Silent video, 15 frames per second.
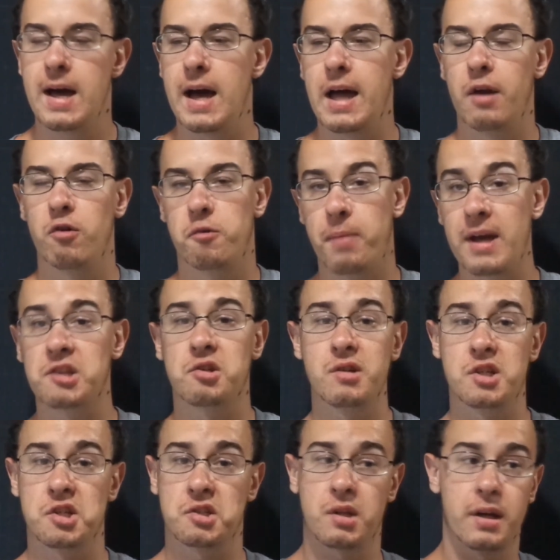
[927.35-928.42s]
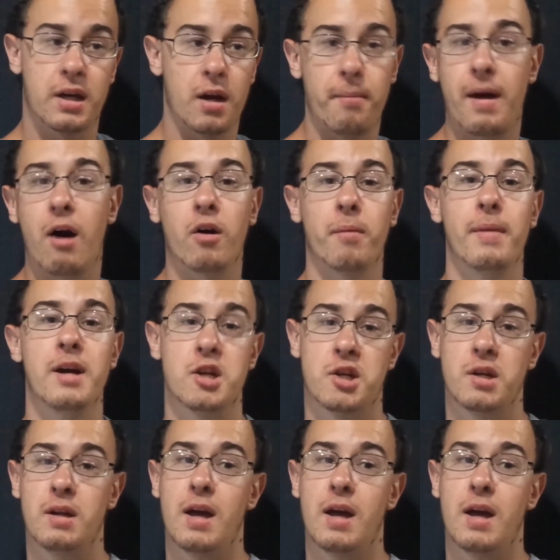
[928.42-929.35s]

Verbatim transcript: and it was basically just like an amalgamation